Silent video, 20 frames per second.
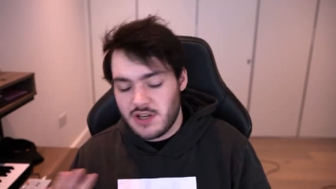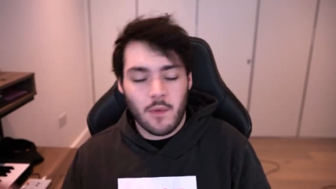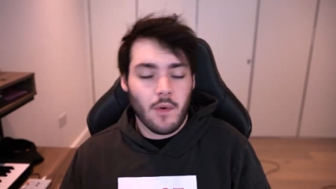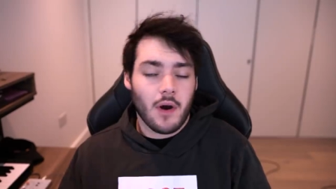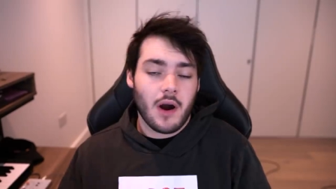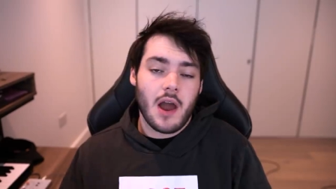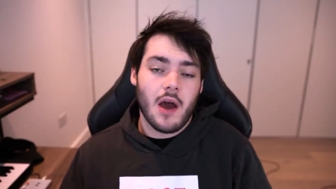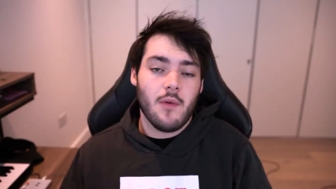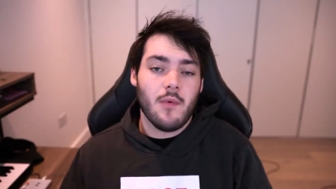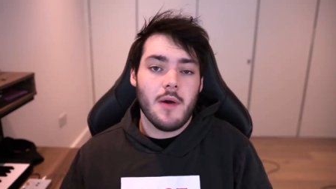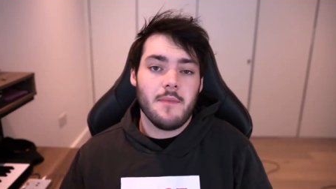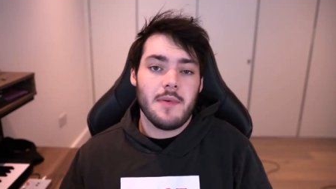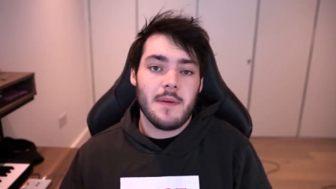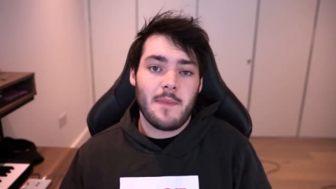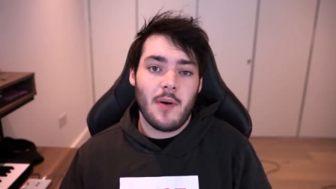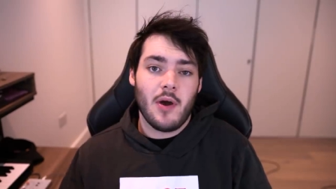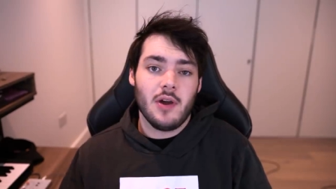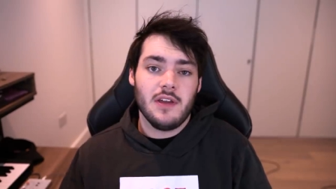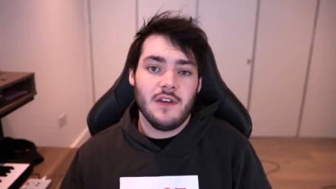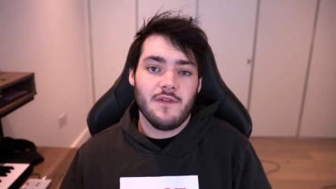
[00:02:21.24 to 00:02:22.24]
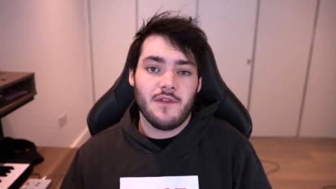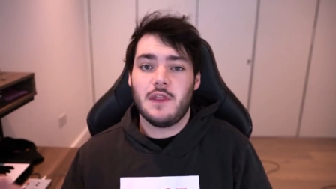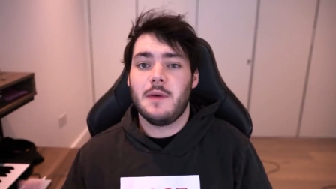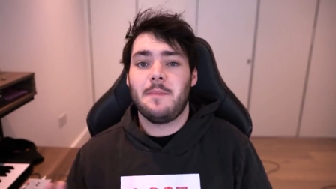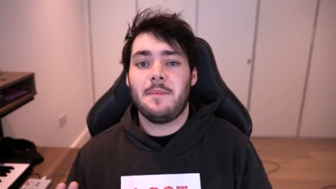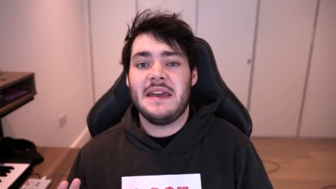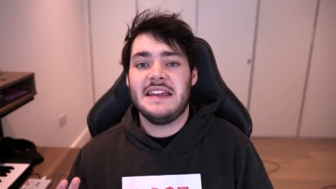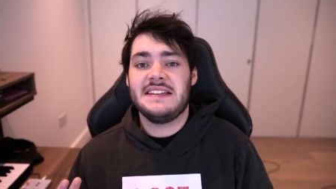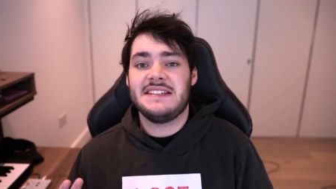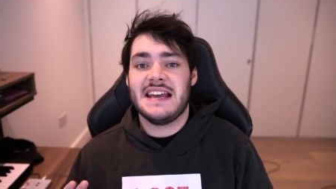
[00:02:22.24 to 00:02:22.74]
Don't worry, I won't be putting you through the
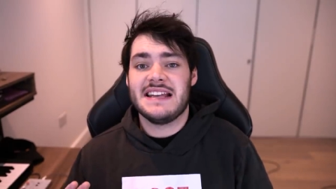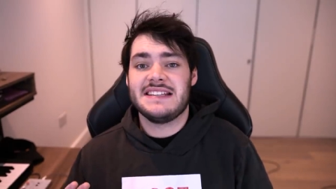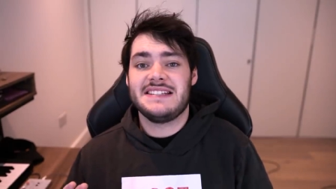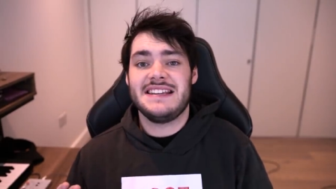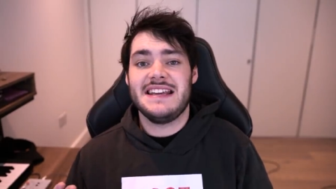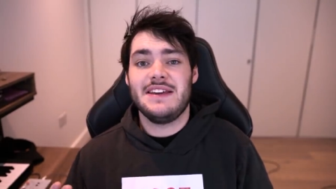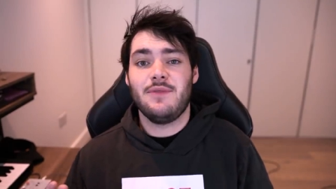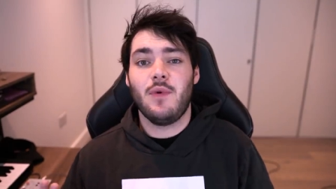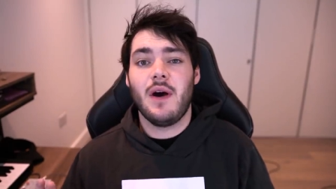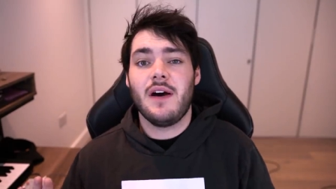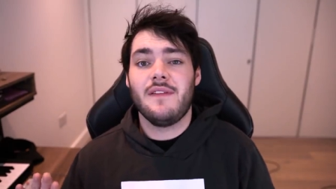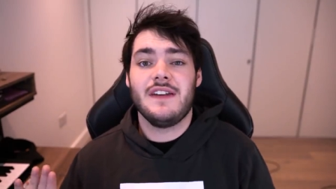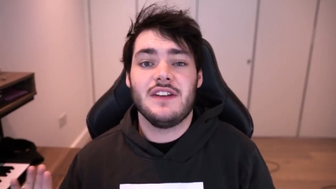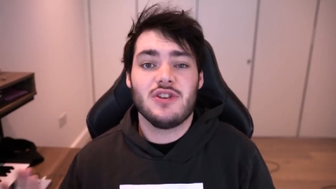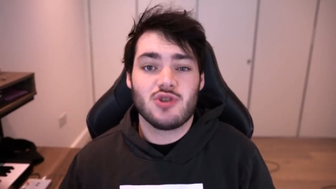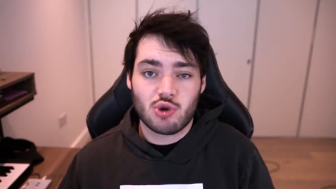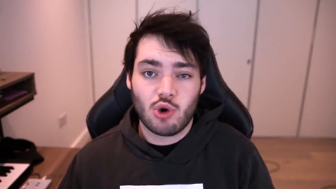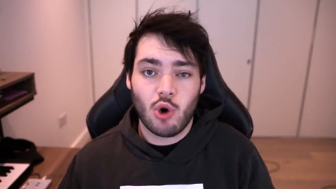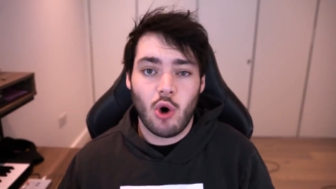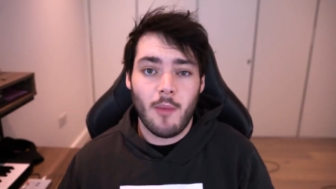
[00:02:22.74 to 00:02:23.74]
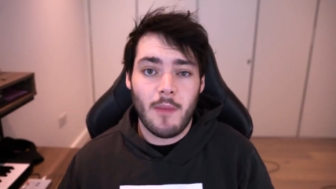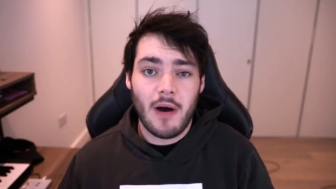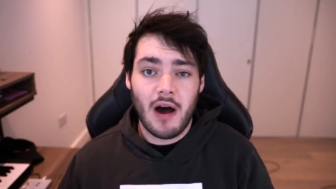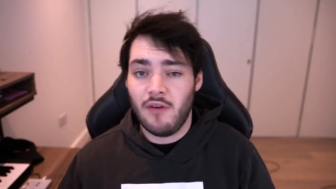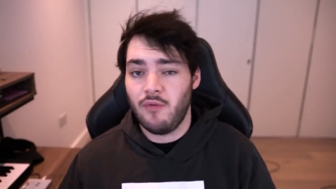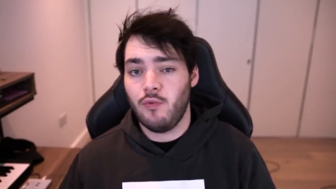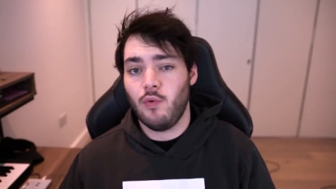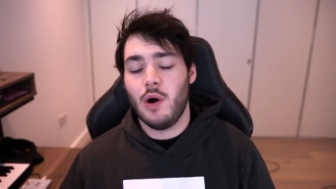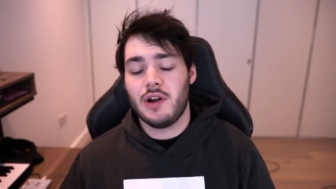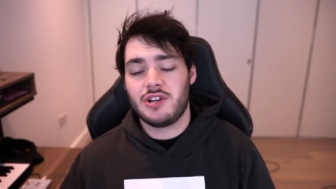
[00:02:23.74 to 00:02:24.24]
PTSD-worthy trauma
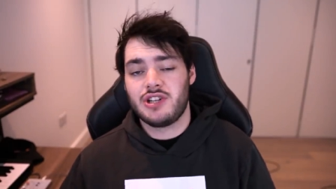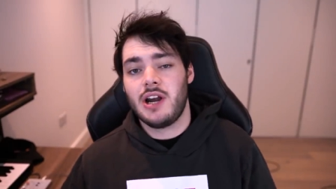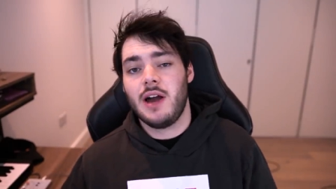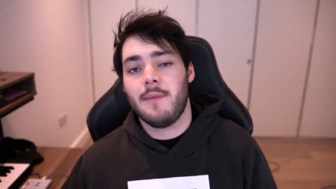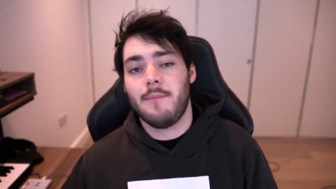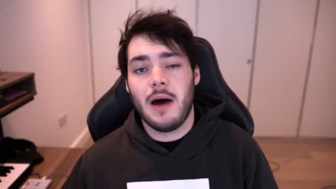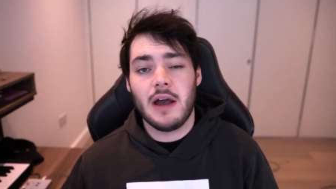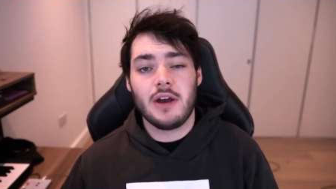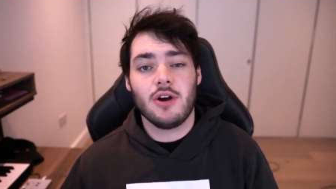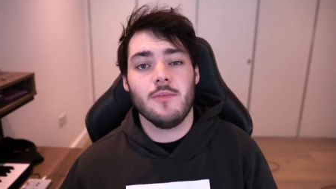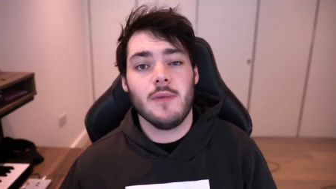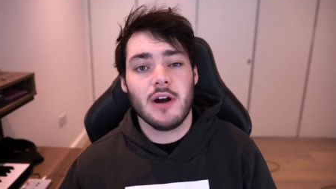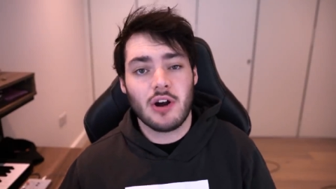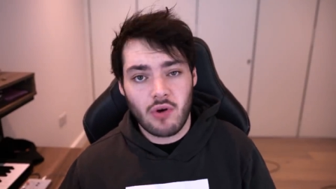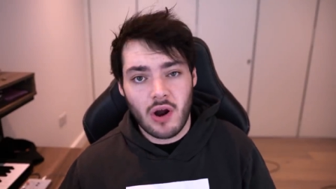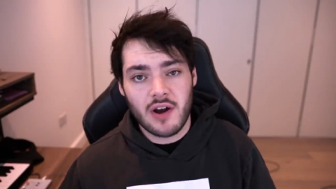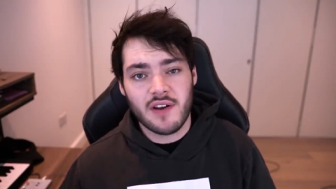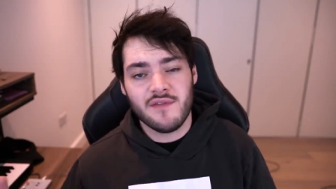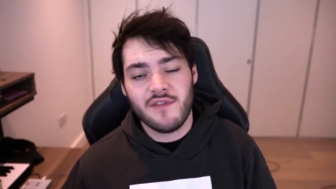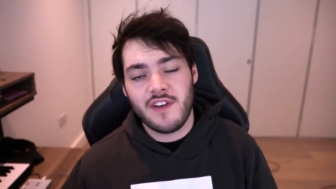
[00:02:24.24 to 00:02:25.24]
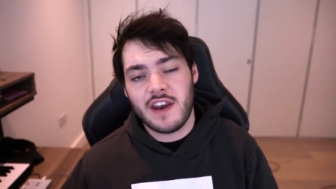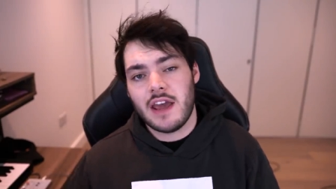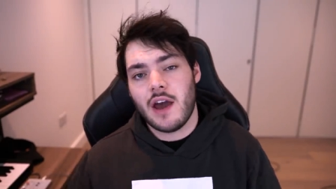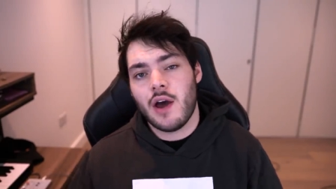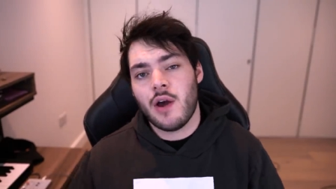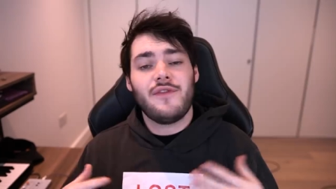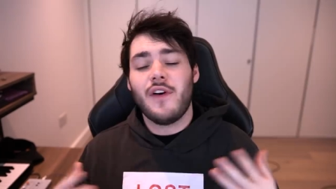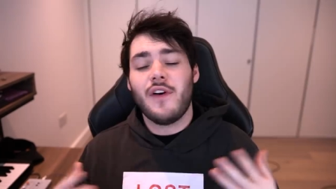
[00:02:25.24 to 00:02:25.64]
of watching a Michael McCrudden video,